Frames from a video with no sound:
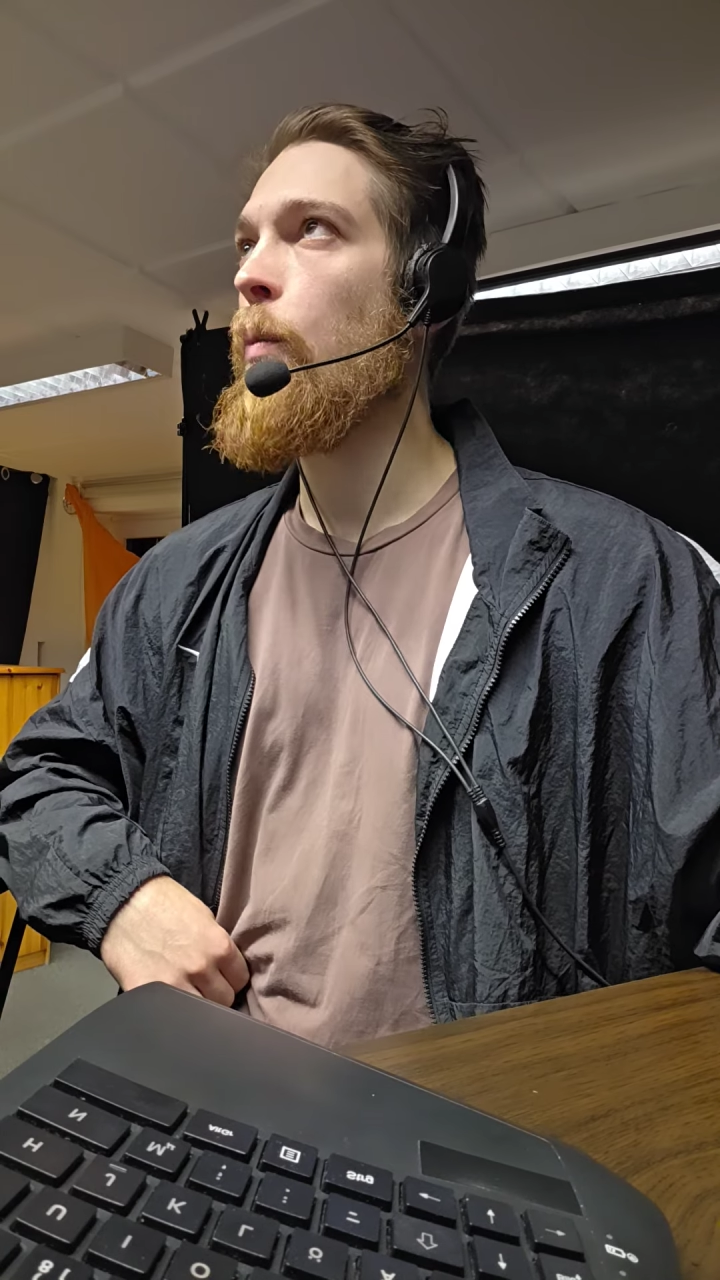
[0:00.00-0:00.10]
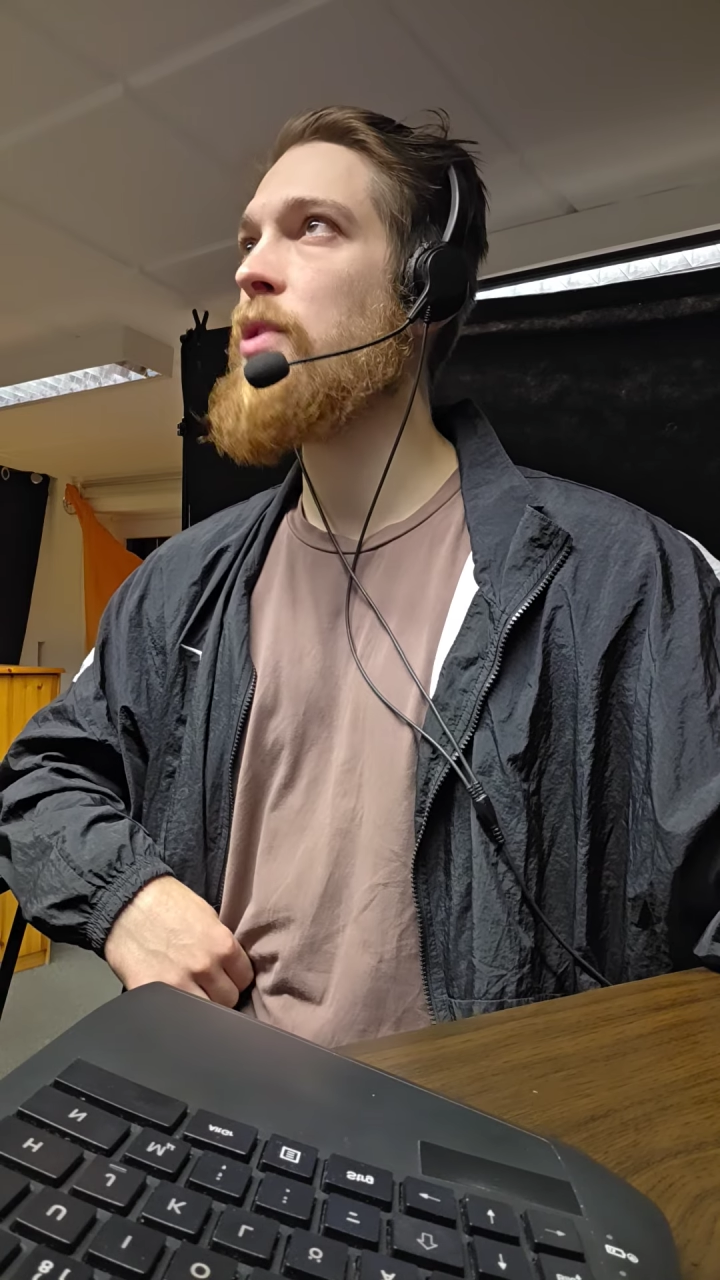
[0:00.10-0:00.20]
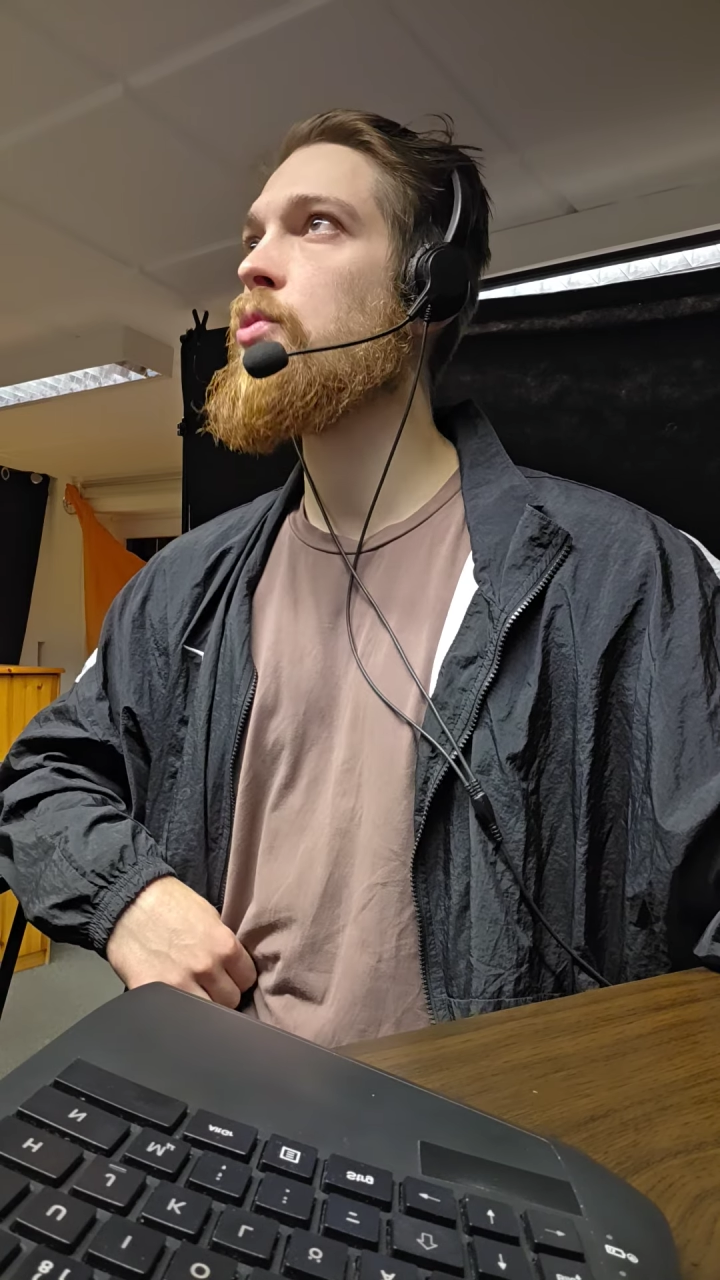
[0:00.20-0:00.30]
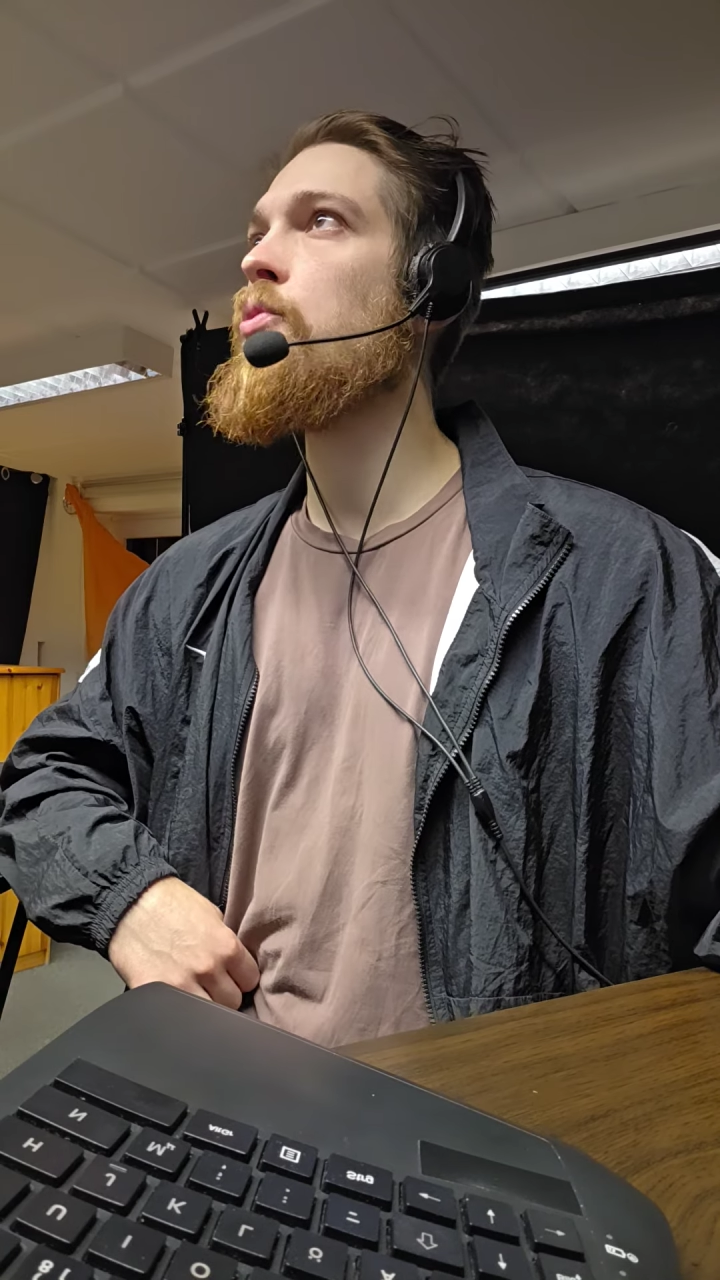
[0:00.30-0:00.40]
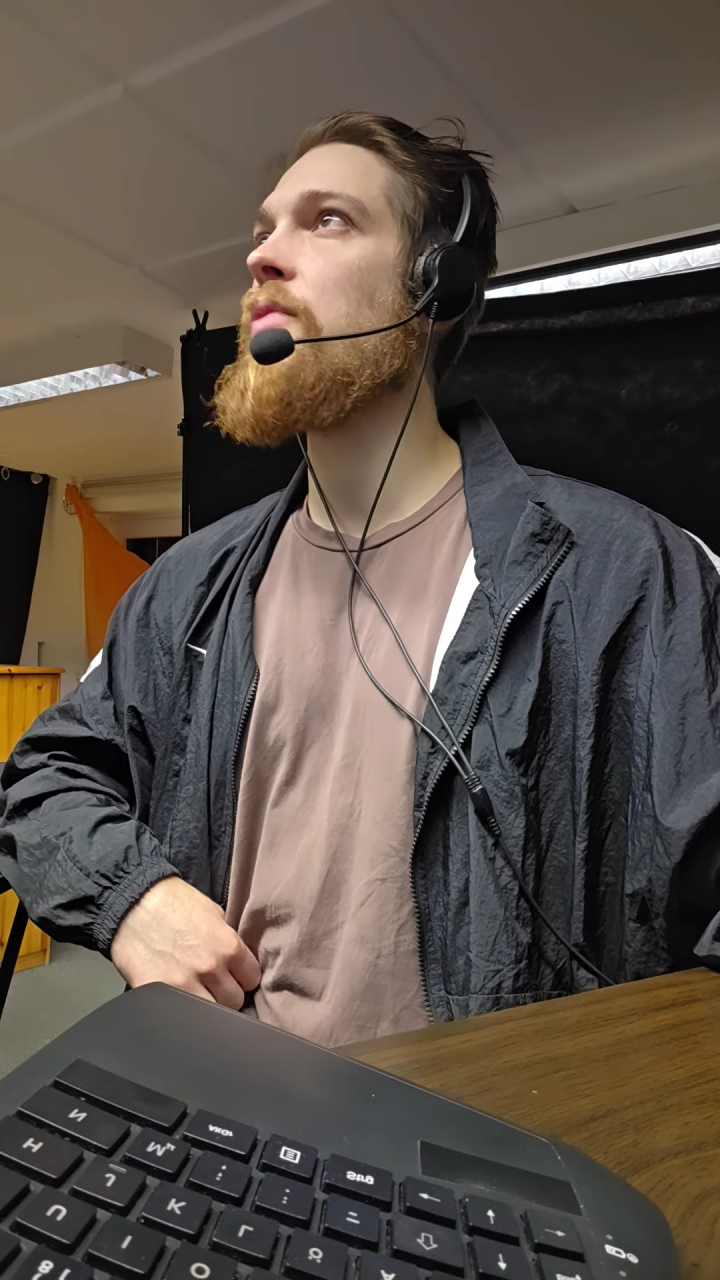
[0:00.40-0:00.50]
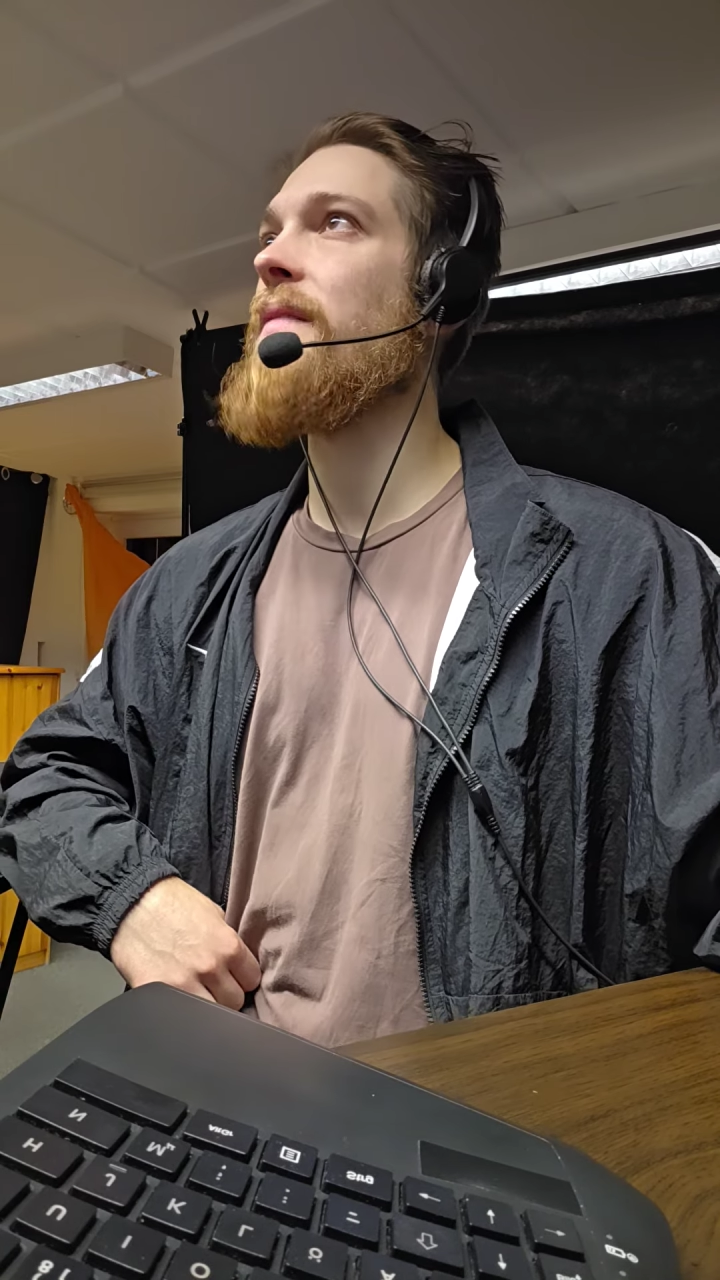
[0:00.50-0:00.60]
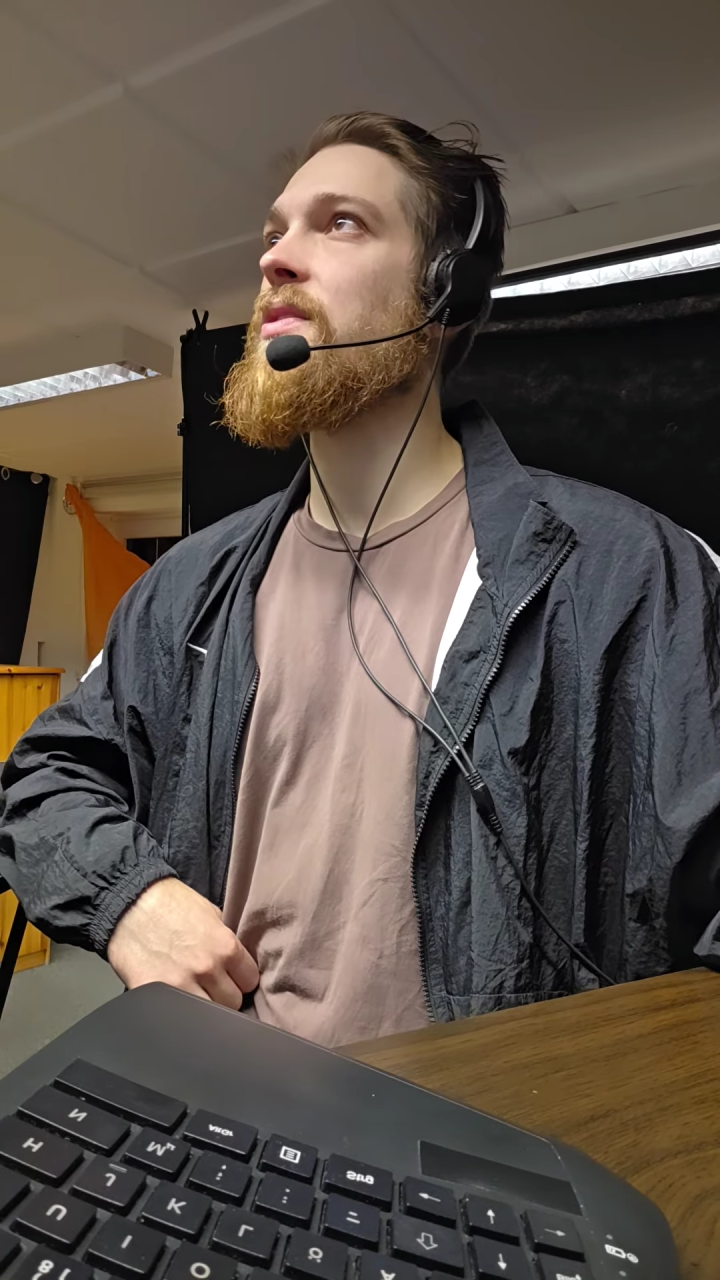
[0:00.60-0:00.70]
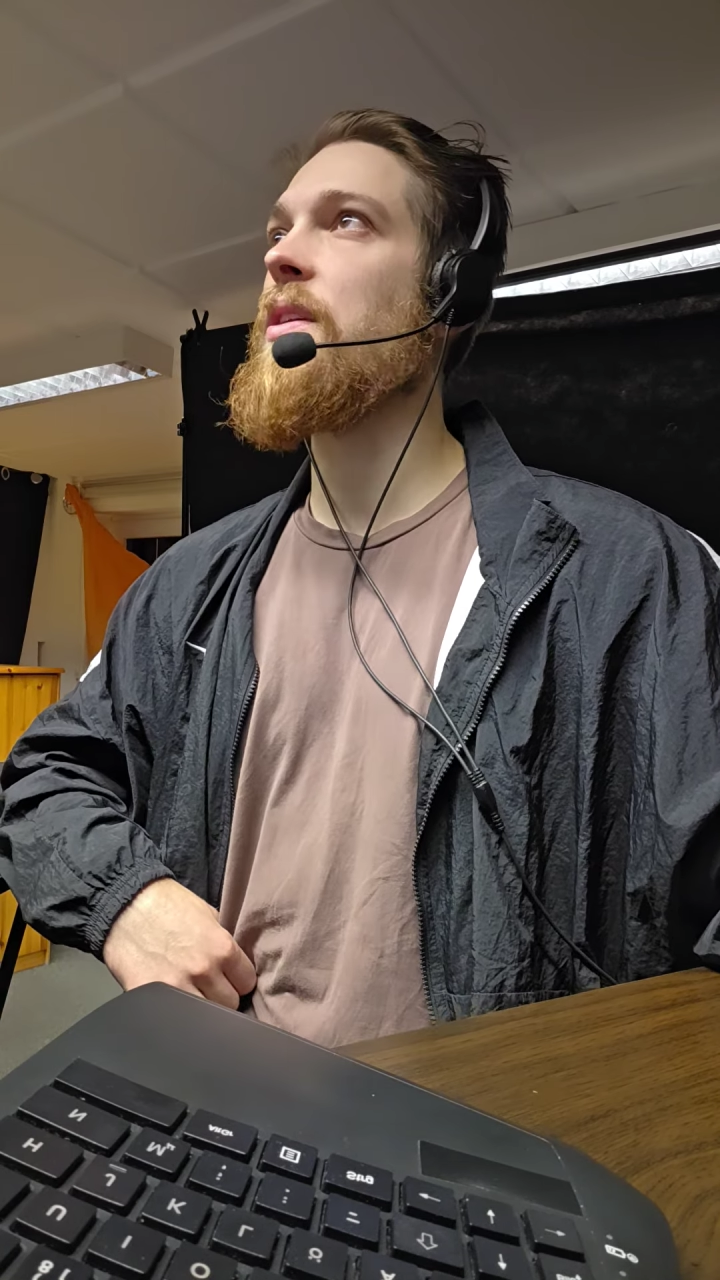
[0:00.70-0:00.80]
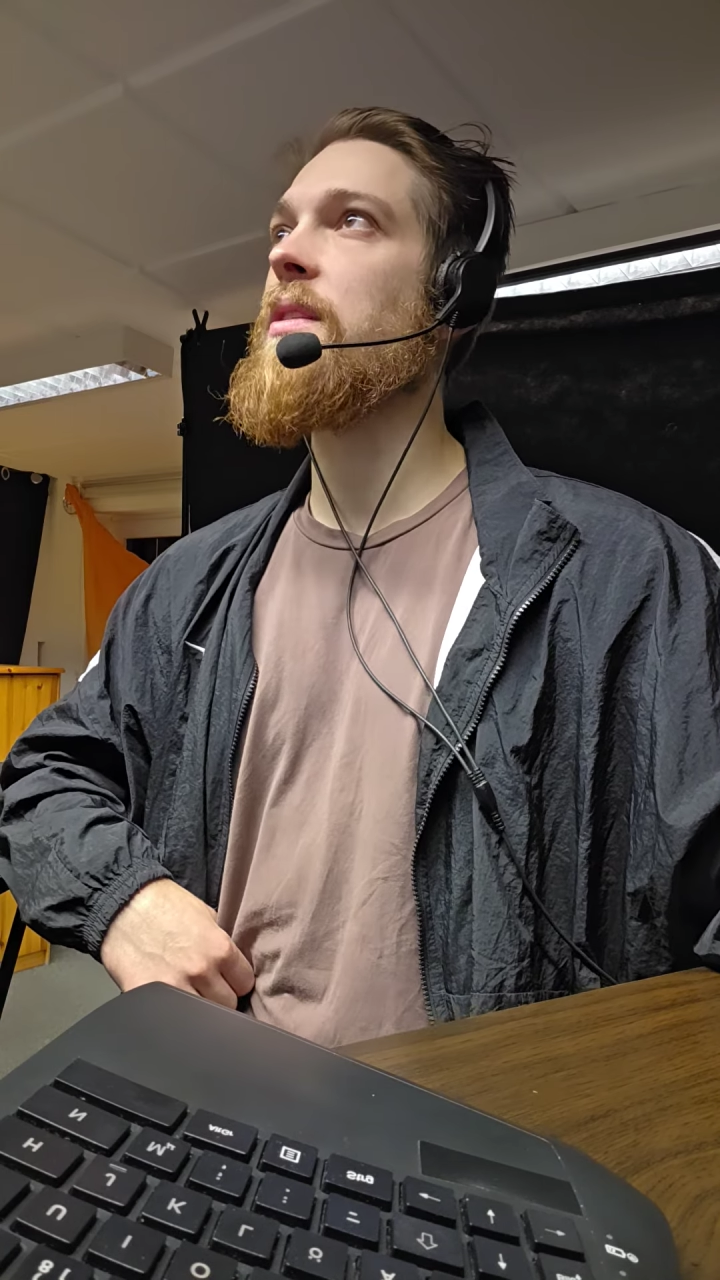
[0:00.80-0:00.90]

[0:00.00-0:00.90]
when two nervous